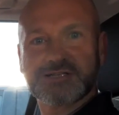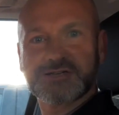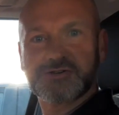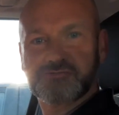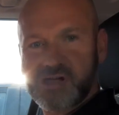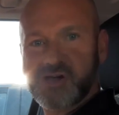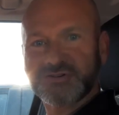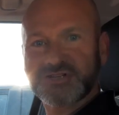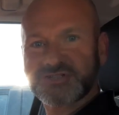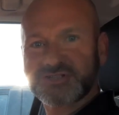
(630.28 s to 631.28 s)
two great
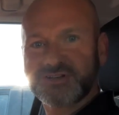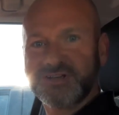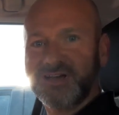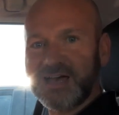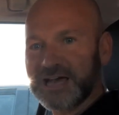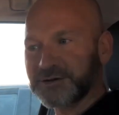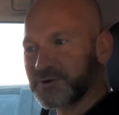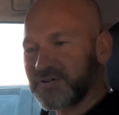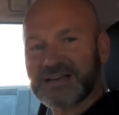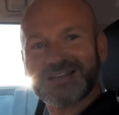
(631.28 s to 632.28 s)
Hondas, and
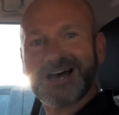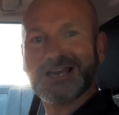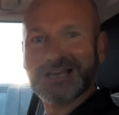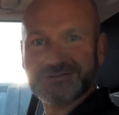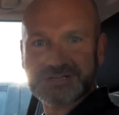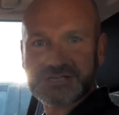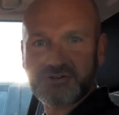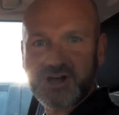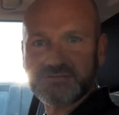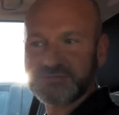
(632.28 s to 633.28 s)
we've had a lovely drive.